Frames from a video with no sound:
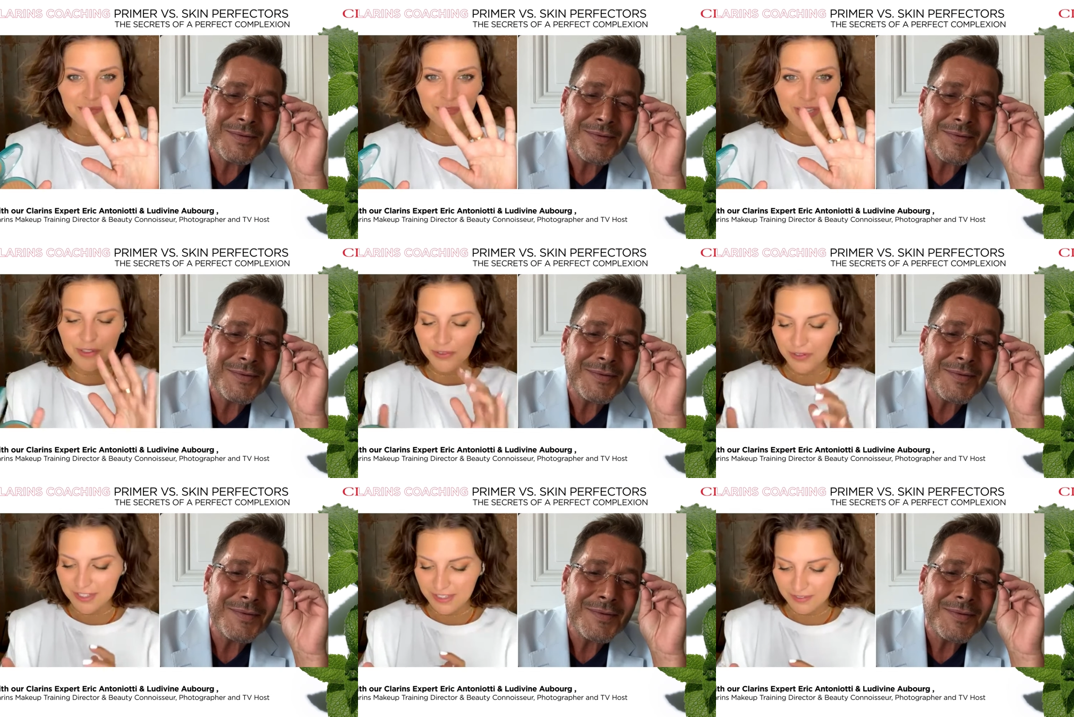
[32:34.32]
Speaker 1: That's
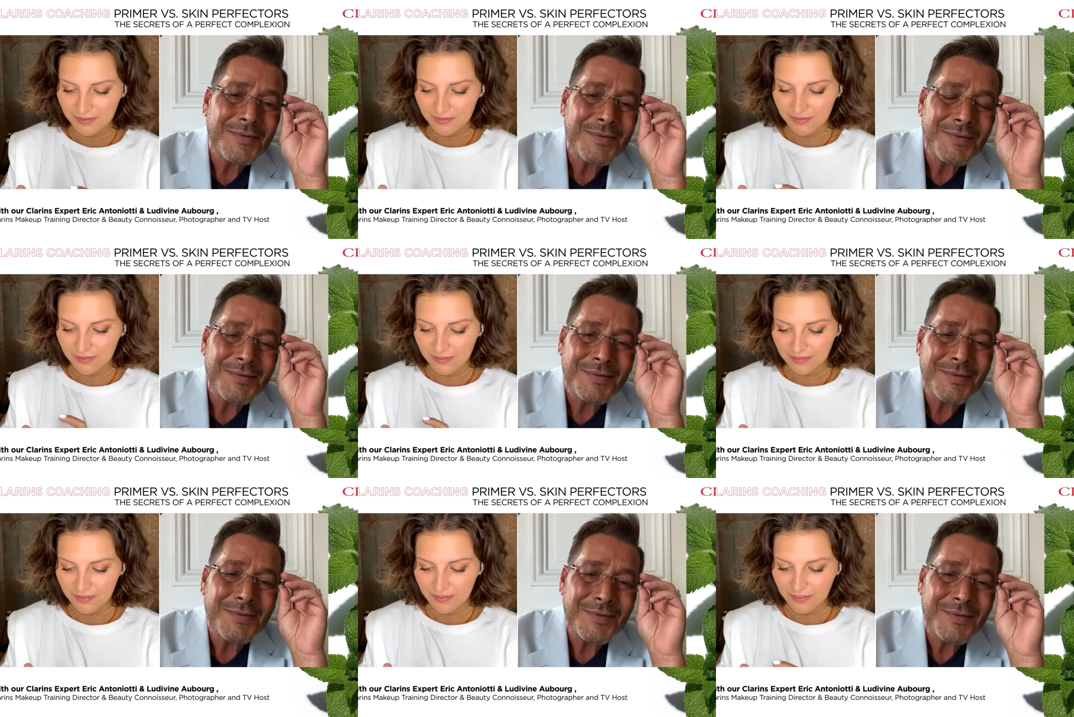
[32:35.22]
crazy.
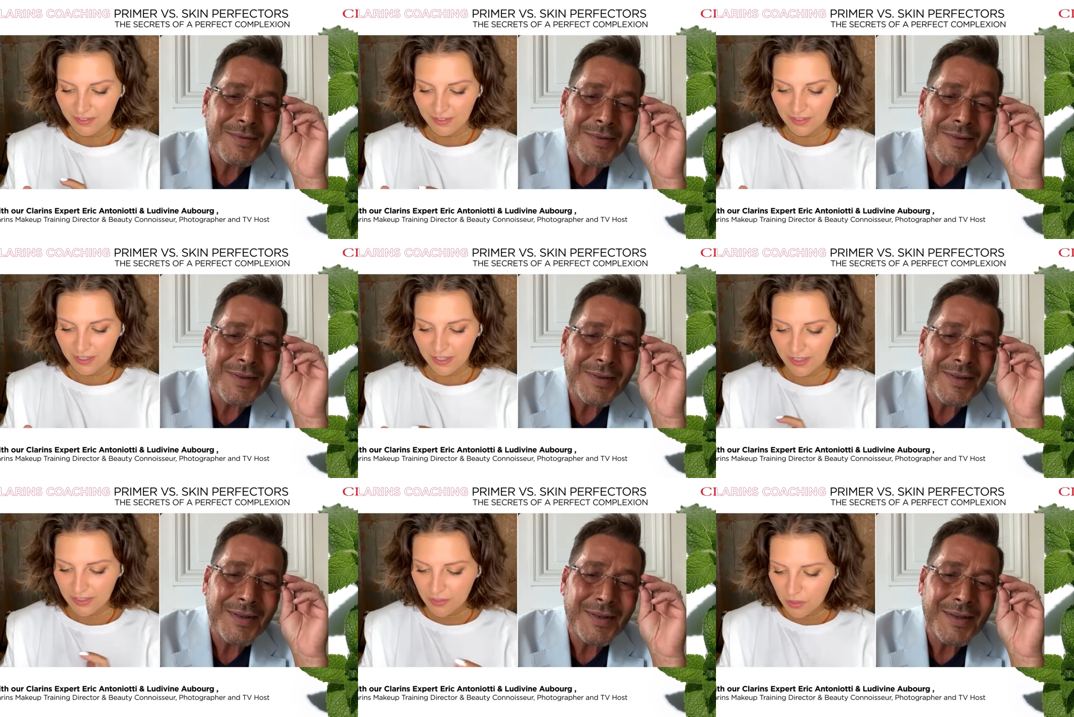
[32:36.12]

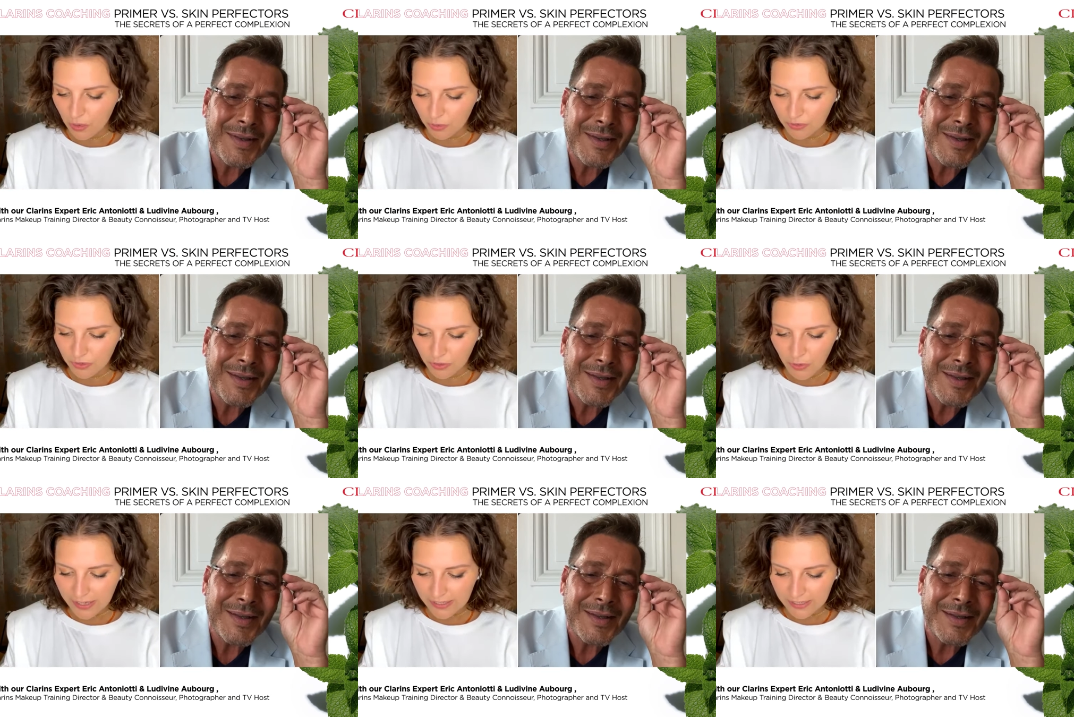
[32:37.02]
There's no, you
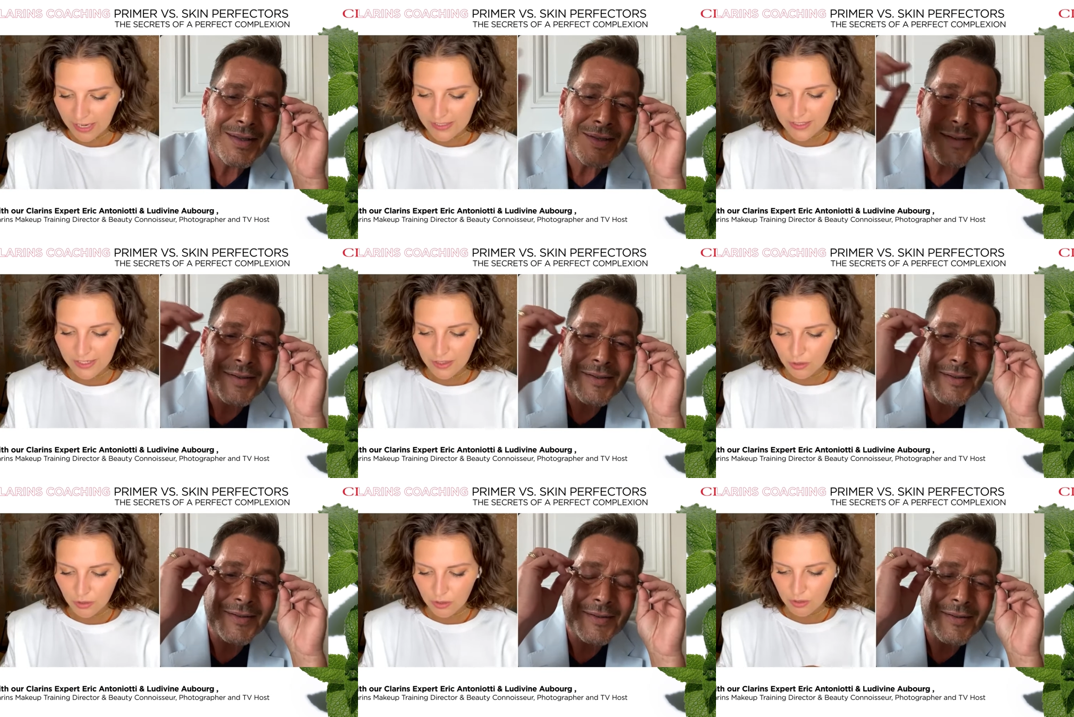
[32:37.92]
know, I cannot see
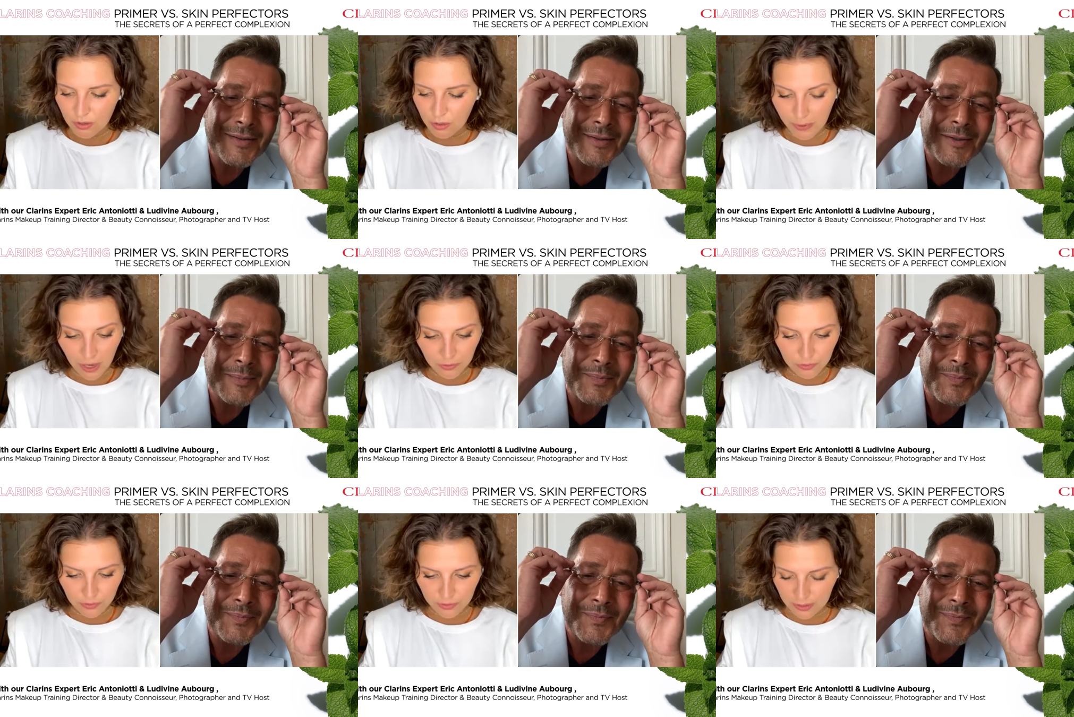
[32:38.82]
the, the, the
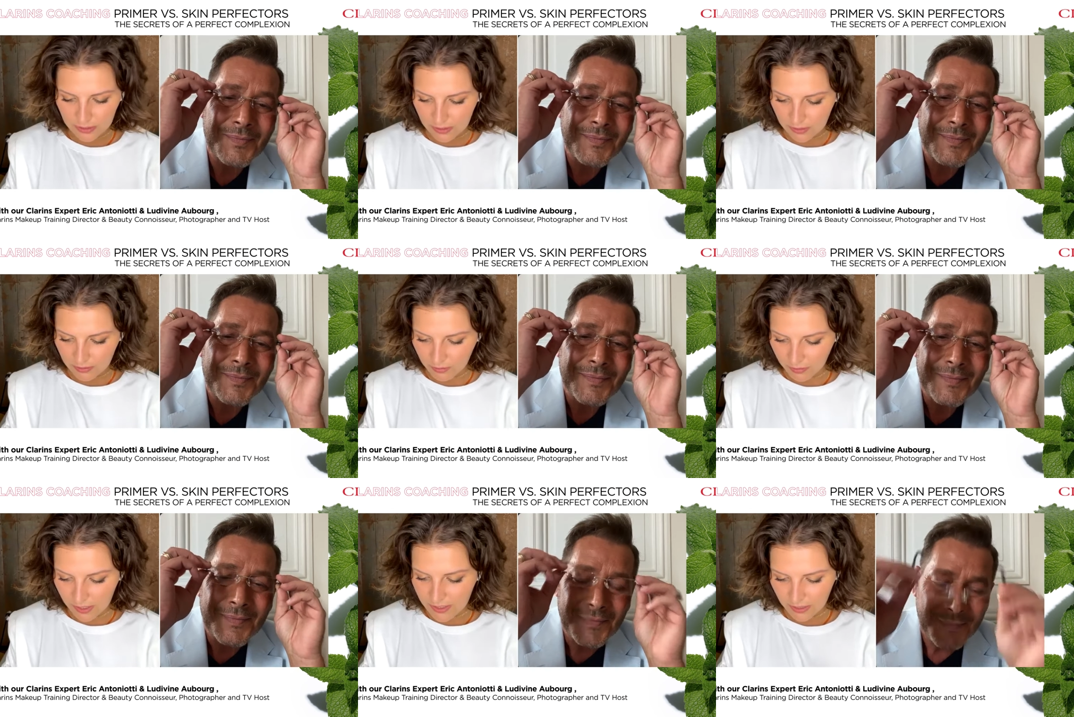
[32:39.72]
powder. It's
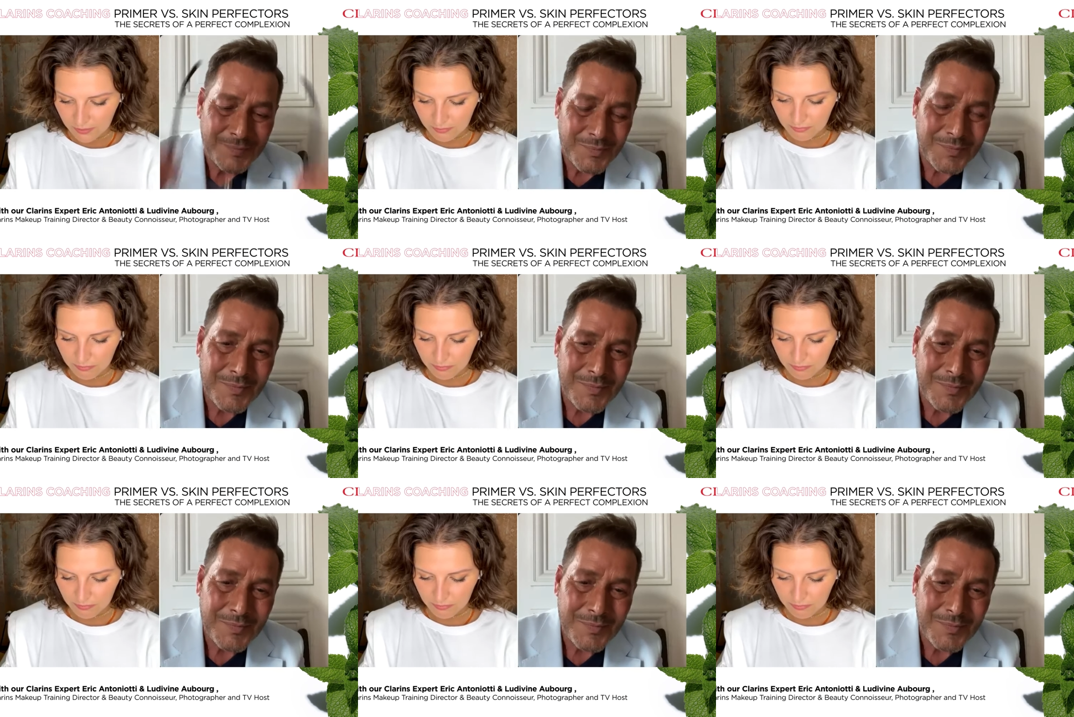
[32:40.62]
crazy.